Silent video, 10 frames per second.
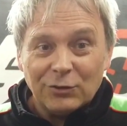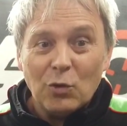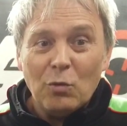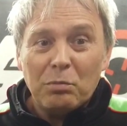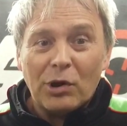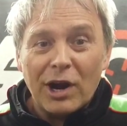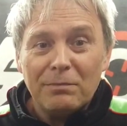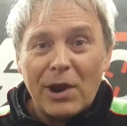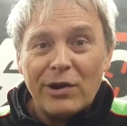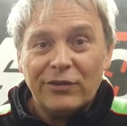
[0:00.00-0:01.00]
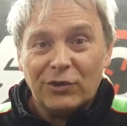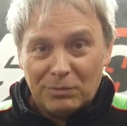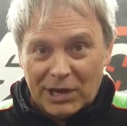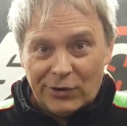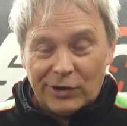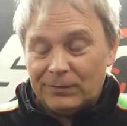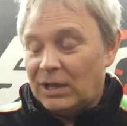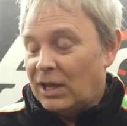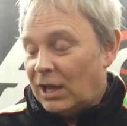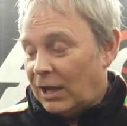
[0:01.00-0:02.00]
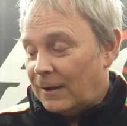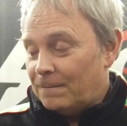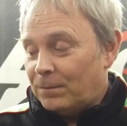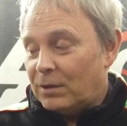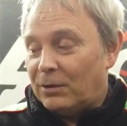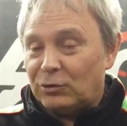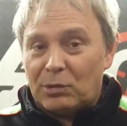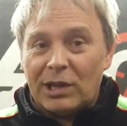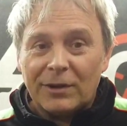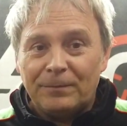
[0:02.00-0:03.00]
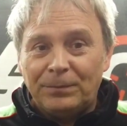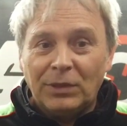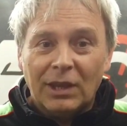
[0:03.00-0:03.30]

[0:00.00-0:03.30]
is all primarily from Hera. The muzzle brake,